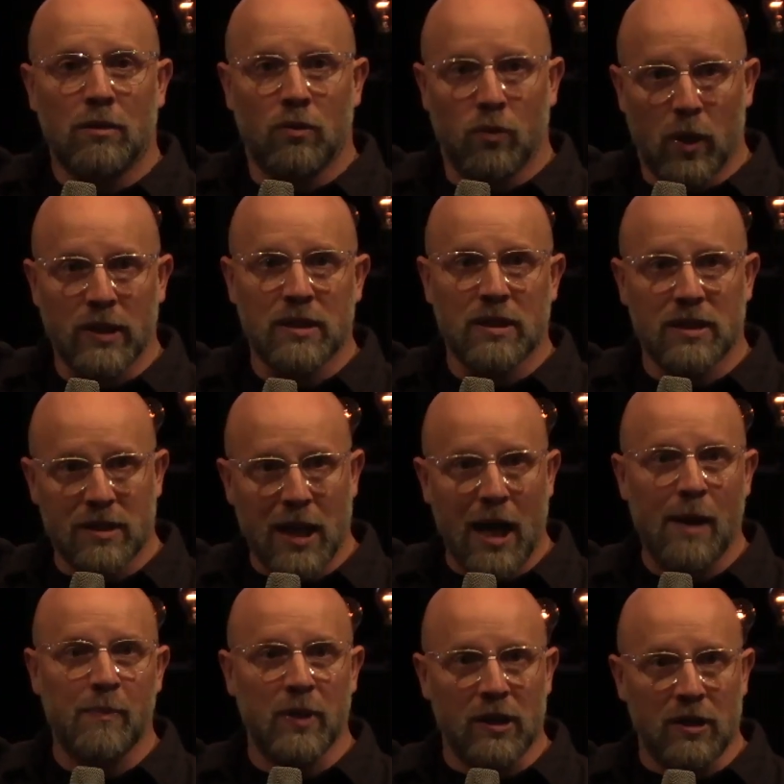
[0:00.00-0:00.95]
What's
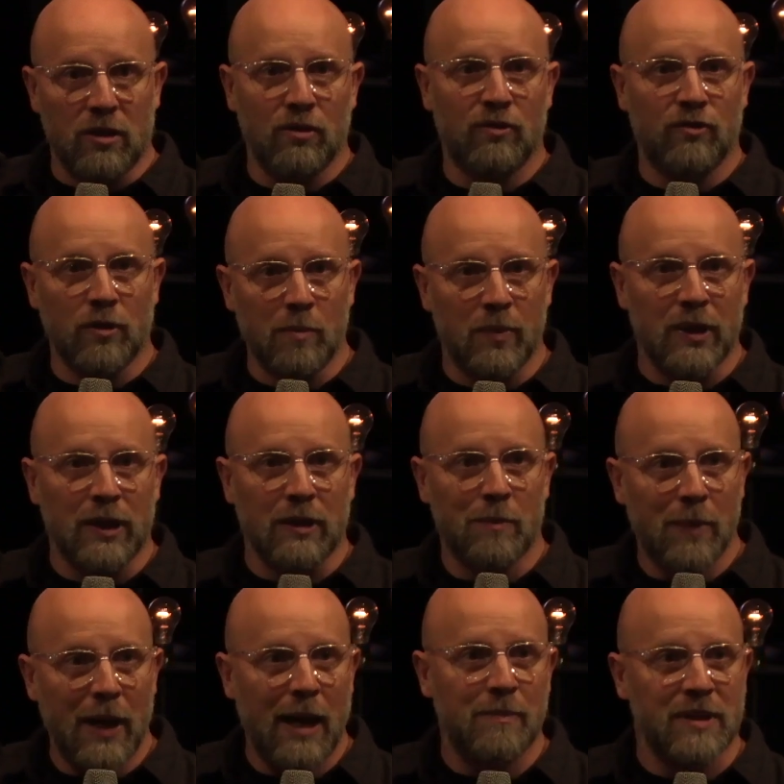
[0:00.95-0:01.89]
stopping you from
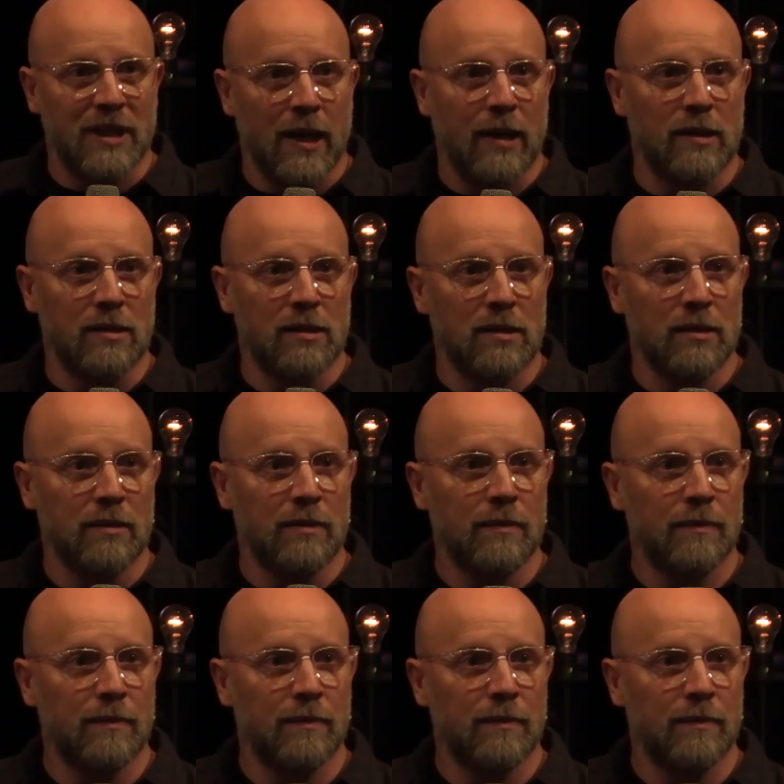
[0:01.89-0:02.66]
being baptized?